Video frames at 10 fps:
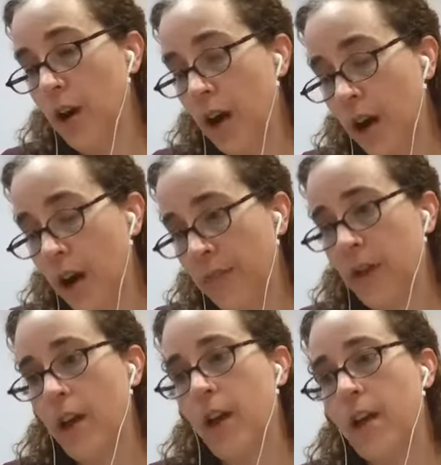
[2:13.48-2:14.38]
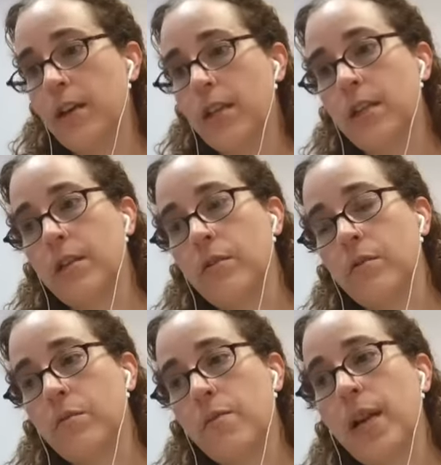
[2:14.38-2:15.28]
Other
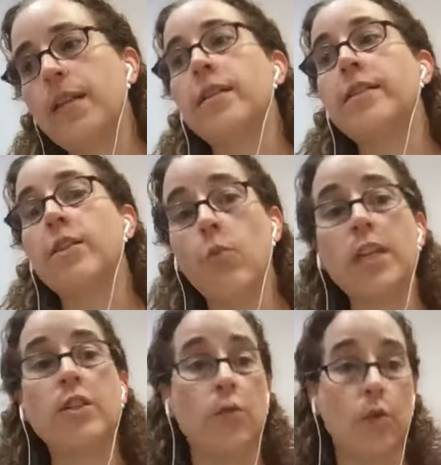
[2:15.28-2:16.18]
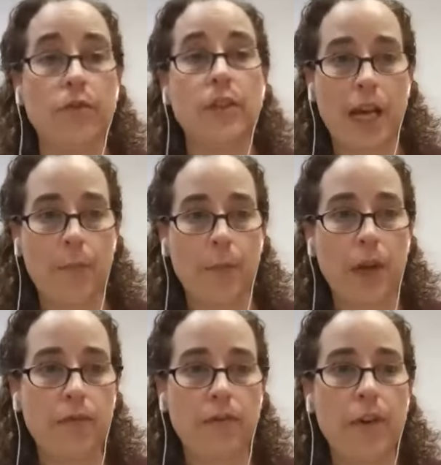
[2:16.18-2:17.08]
places that we do often tap
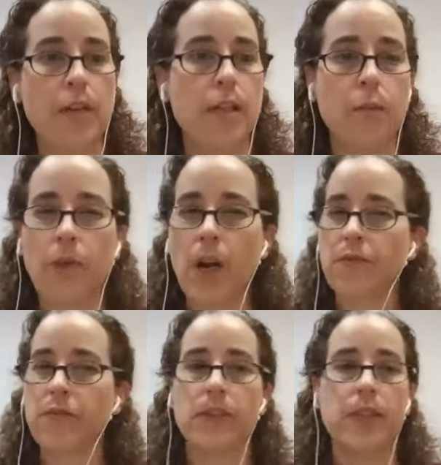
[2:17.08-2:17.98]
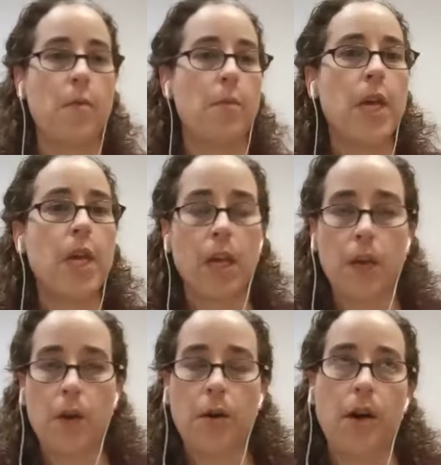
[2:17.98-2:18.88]
in for funding, perhaps for some
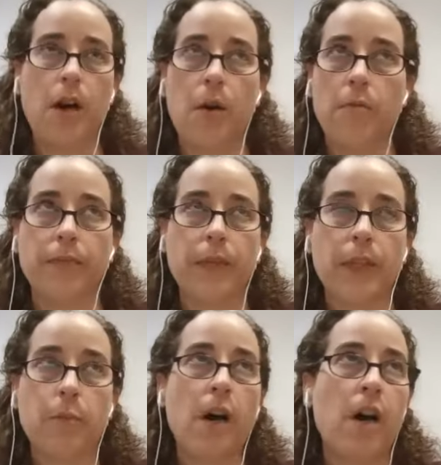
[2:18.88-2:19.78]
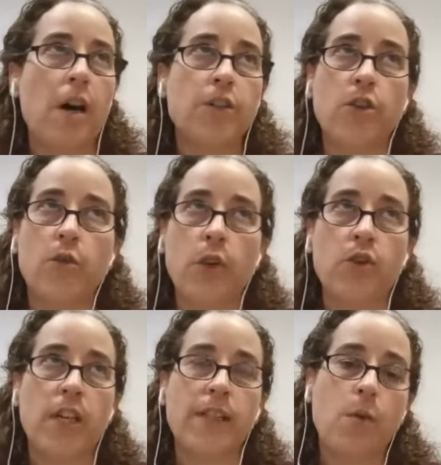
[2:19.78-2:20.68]
parts on
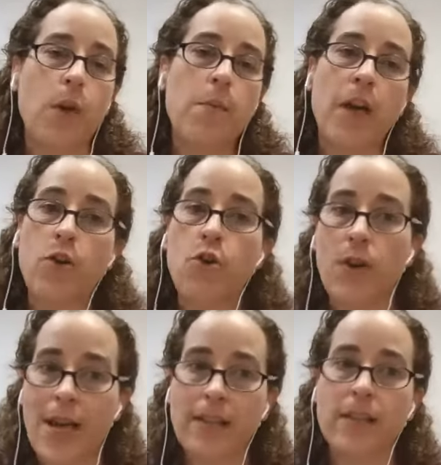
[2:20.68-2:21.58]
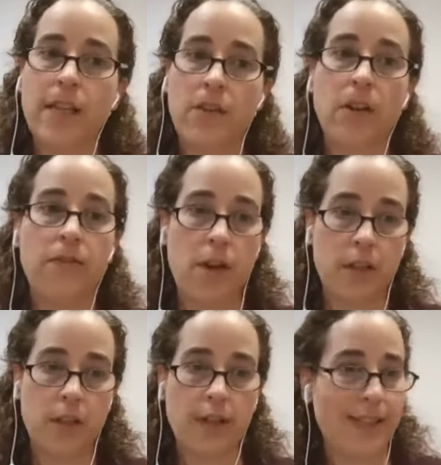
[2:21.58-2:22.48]
wheelchairs that we might not necessarily
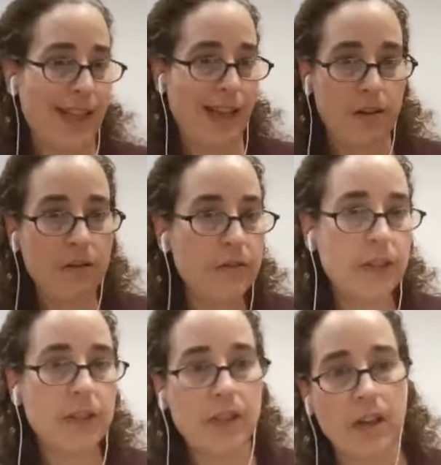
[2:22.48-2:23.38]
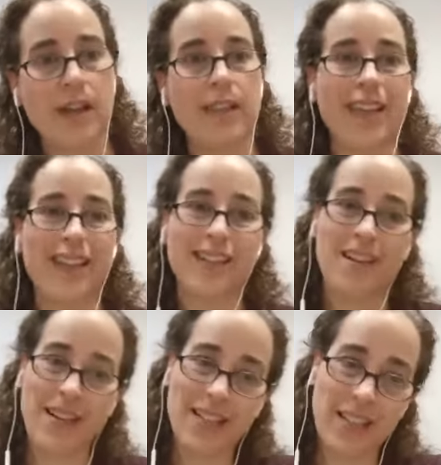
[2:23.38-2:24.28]
fund ourselves, like things
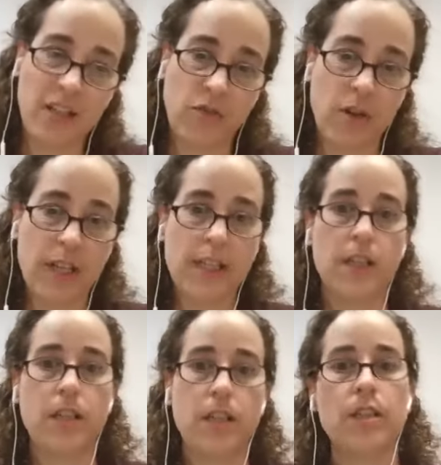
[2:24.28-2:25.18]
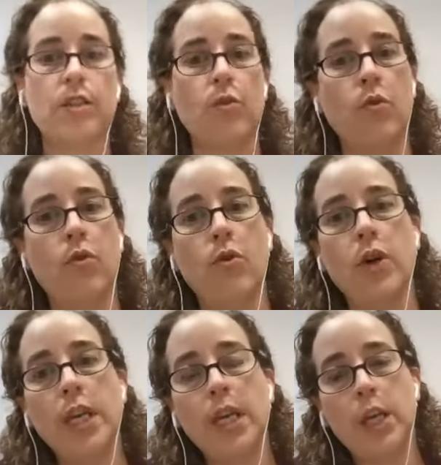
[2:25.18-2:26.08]
like seat risers or
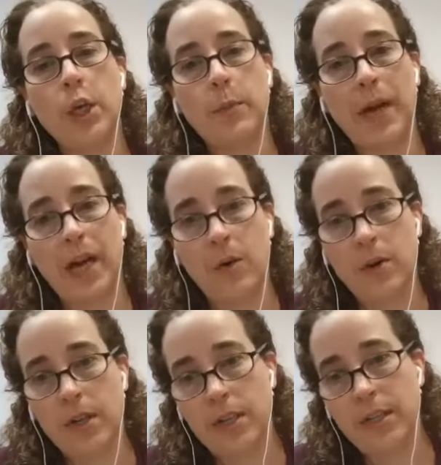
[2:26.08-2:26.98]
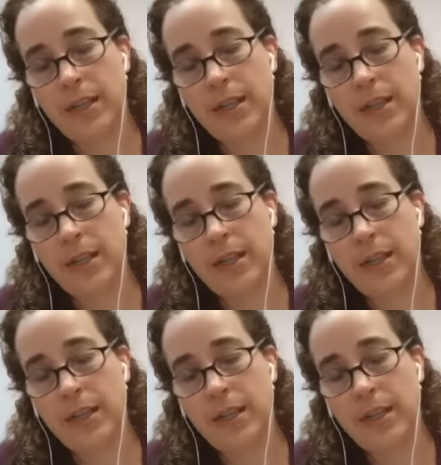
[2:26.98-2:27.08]
powered